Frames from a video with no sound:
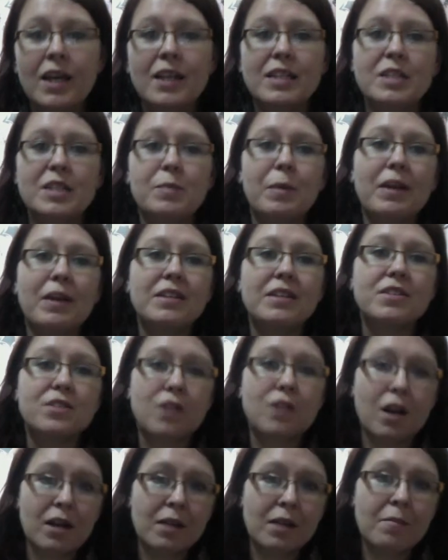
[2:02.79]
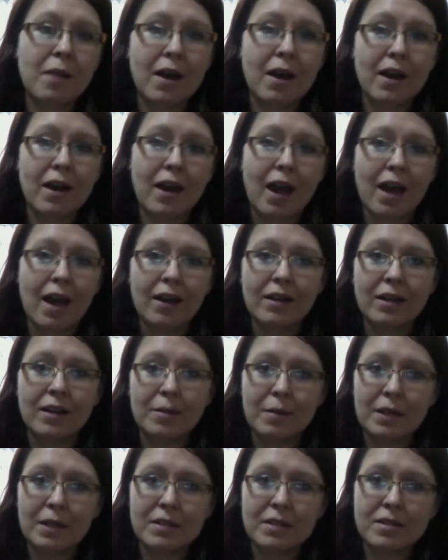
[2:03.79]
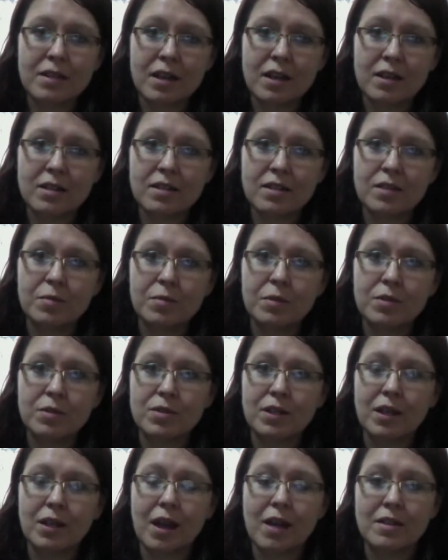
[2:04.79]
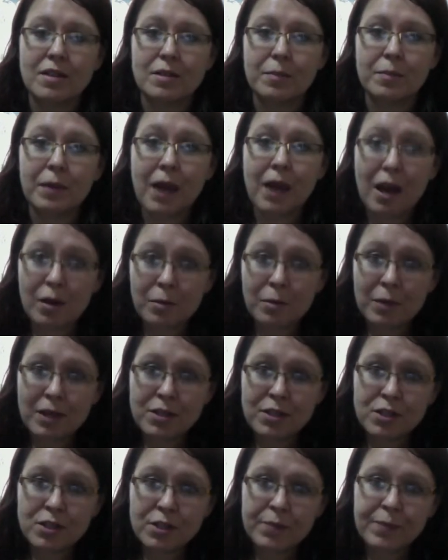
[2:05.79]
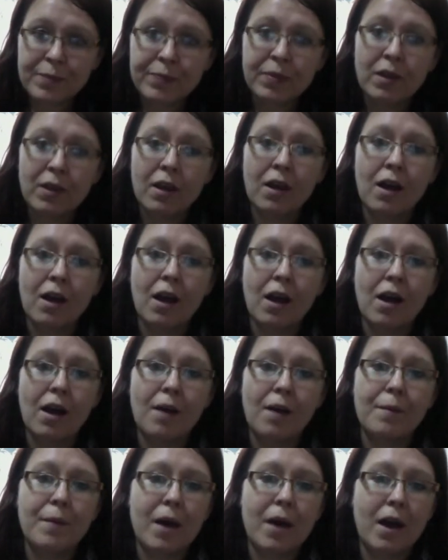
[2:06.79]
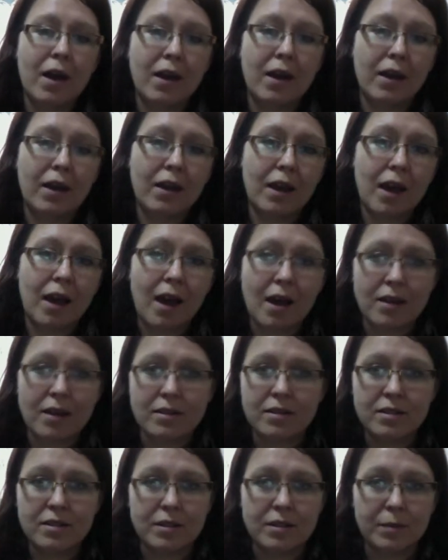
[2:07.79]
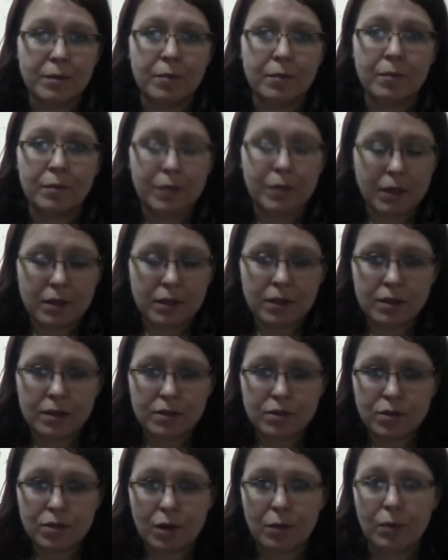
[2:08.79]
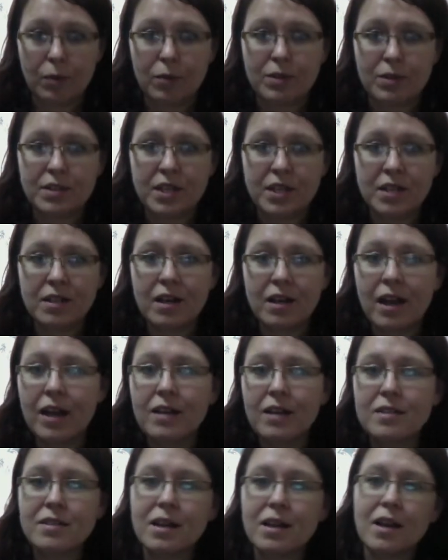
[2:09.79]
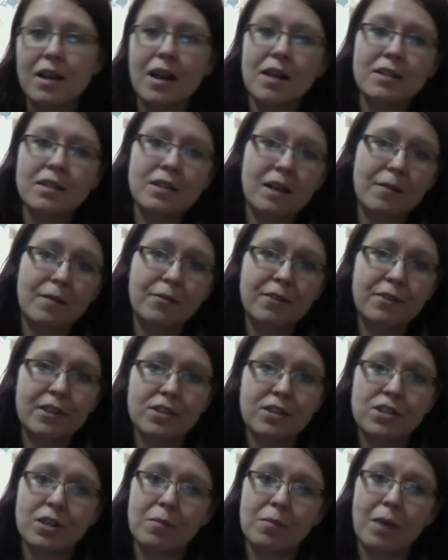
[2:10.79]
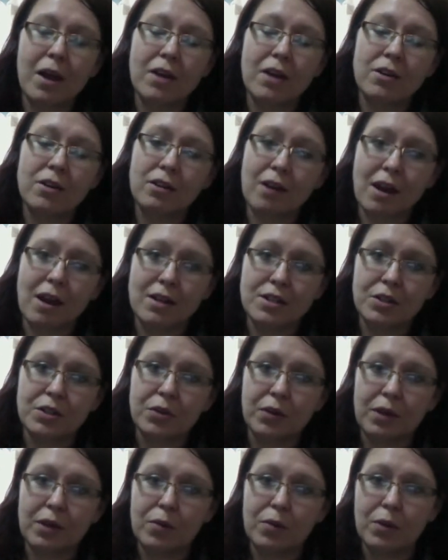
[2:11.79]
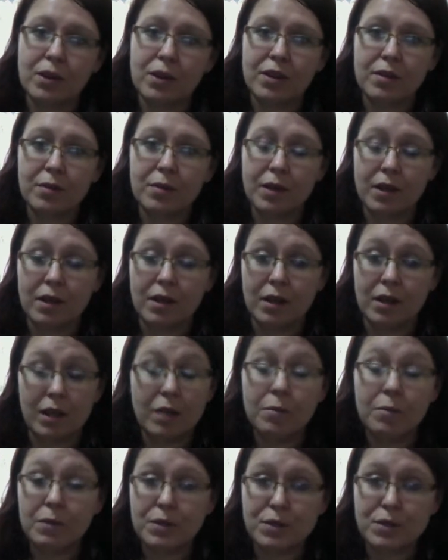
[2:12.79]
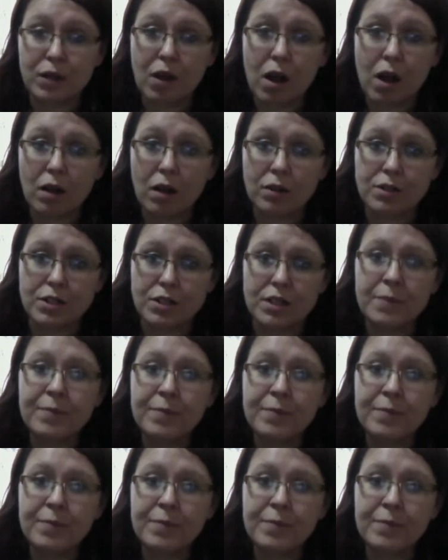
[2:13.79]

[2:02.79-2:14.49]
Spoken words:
Despite starting my academic studies in music as a piano major, I had some trouble with tendonitis and ended up finishing my undergrad degree in musicology.